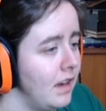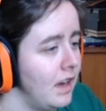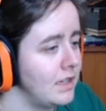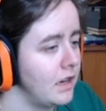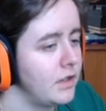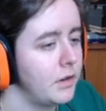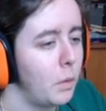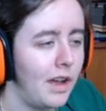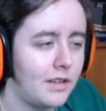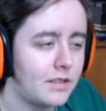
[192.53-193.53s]
I, I, don't know
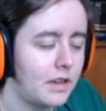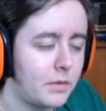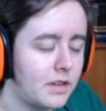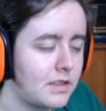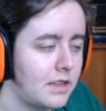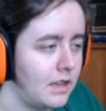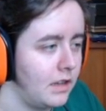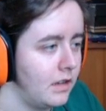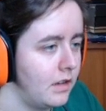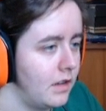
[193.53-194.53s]
what else I'd want to
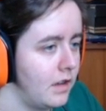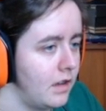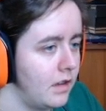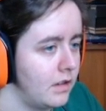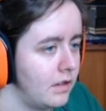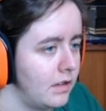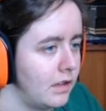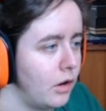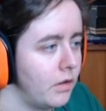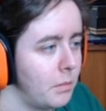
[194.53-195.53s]
see uh, in
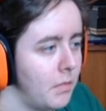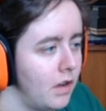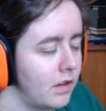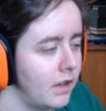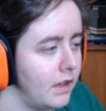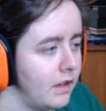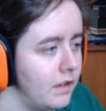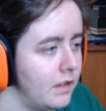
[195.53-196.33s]
the current market.